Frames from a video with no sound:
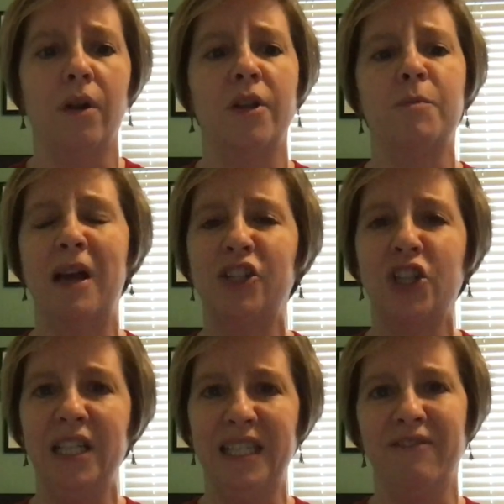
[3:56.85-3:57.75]

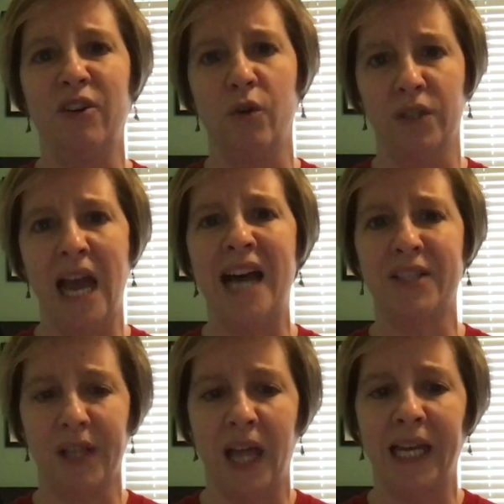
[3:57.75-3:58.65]
especially difficult
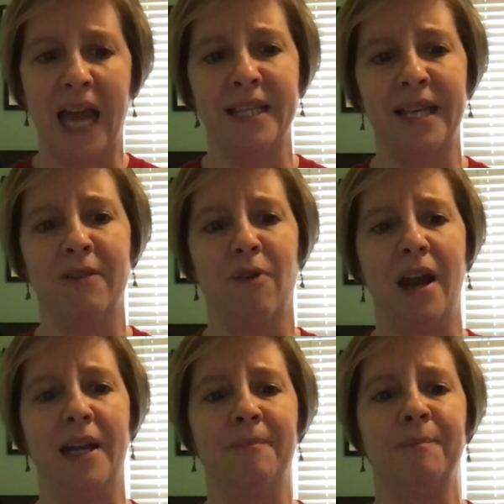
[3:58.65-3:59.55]
tasks like essay writing.